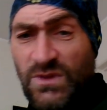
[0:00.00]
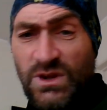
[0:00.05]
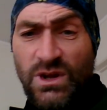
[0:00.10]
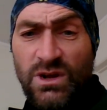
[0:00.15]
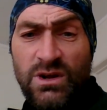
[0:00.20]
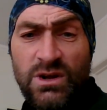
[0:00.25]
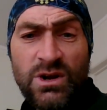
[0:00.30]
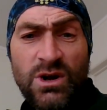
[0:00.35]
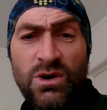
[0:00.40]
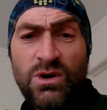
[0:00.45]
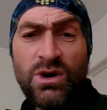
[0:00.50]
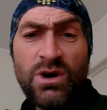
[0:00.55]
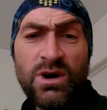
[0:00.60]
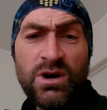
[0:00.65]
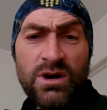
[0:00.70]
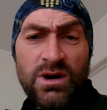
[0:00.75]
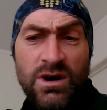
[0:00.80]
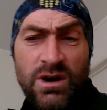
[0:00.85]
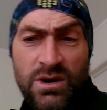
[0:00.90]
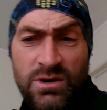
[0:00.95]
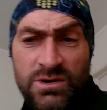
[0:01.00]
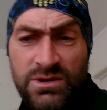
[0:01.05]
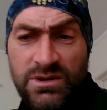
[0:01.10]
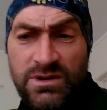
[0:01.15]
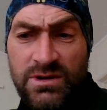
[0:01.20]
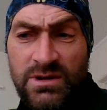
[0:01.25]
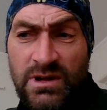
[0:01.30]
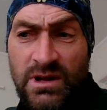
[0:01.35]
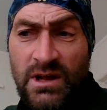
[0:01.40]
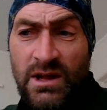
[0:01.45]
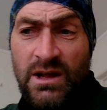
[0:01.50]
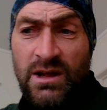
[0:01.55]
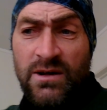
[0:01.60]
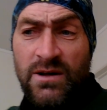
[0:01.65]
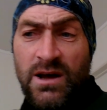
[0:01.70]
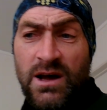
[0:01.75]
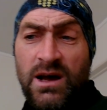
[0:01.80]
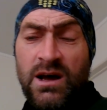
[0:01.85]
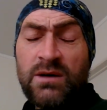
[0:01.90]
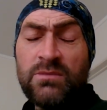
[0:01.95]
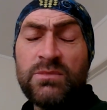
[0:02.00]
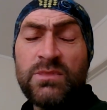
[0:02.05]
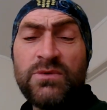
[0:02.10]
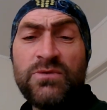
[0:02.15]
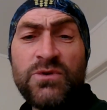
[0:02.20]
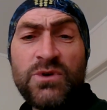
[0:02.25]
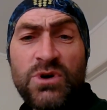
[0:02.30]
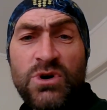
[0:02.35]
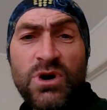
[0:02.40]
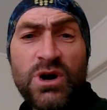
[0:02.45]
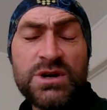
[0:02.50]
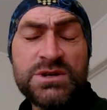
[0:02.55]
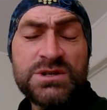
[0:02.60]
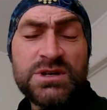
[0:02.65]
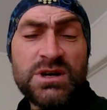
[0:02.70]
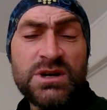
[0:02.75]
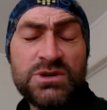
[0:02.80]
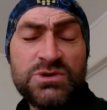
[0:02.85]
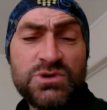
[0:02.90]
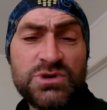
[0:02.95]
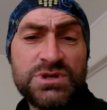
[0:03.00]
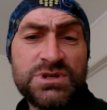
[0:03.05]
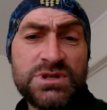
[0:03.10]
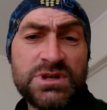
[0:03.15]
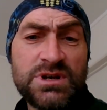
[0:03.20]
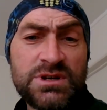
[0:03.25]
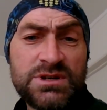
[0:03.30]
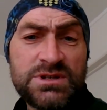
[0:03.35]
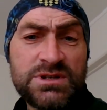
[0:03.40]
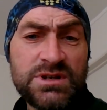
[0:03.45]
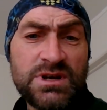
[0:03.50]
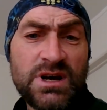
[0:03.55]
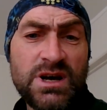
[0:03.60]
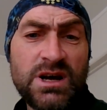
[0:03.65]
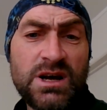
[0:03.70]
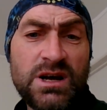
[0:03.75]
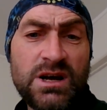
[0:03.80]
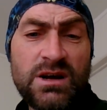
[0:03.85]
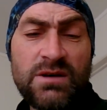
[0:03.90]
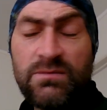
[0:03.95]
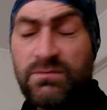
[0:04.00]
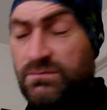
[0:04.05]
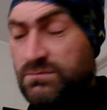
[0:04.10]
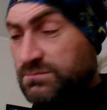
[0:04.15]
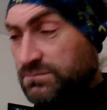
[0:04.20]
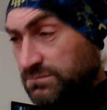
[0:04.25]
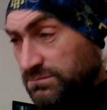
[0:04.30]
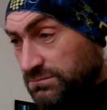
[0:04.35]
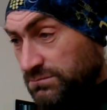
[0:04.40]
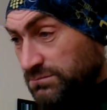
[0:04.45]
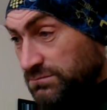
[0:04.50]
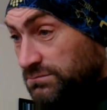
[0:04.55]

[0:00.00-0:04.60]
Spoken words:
If you guys are interested, go onto